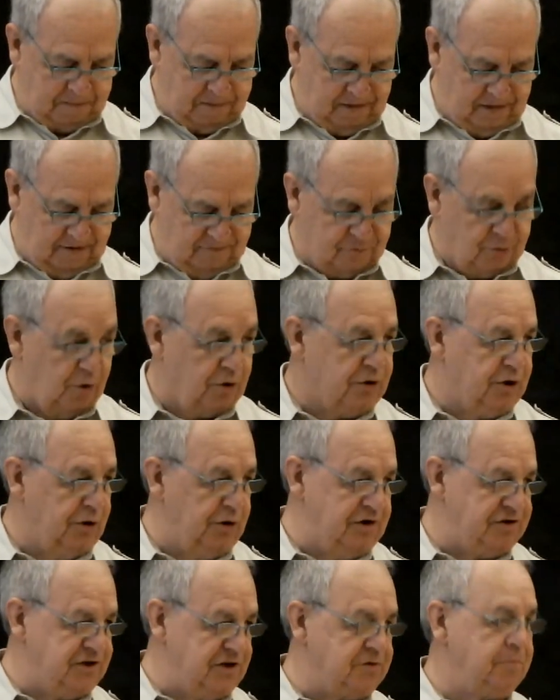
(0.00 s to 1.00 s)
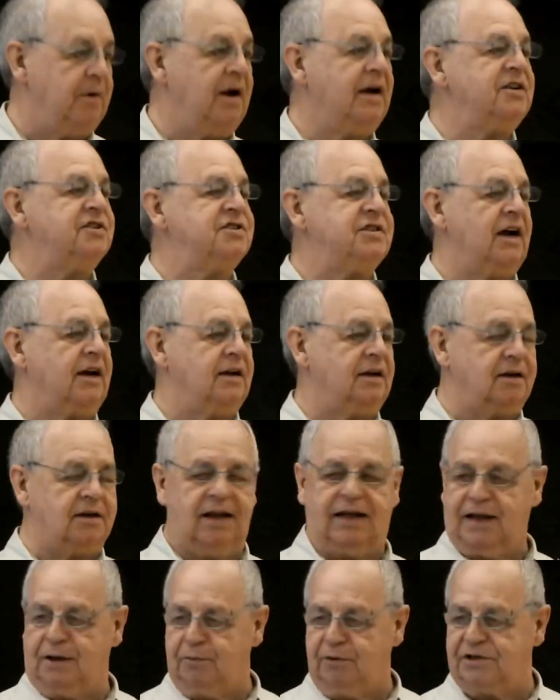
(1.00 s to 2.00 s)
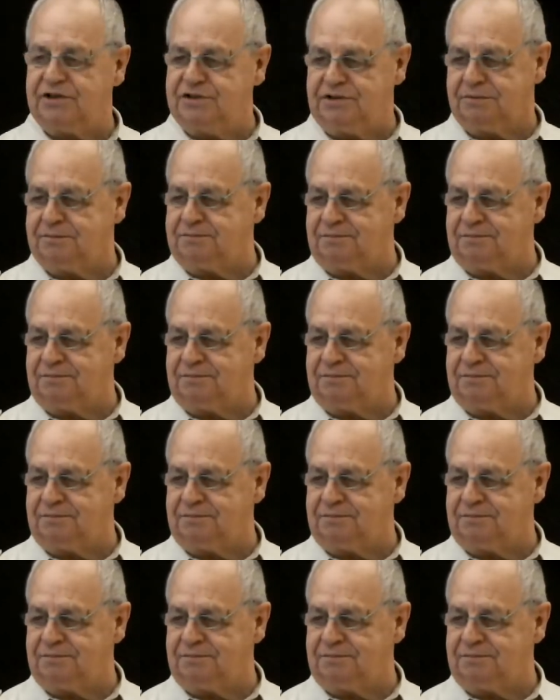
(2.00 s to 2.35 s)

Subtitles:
After all, Kurdish is my second language.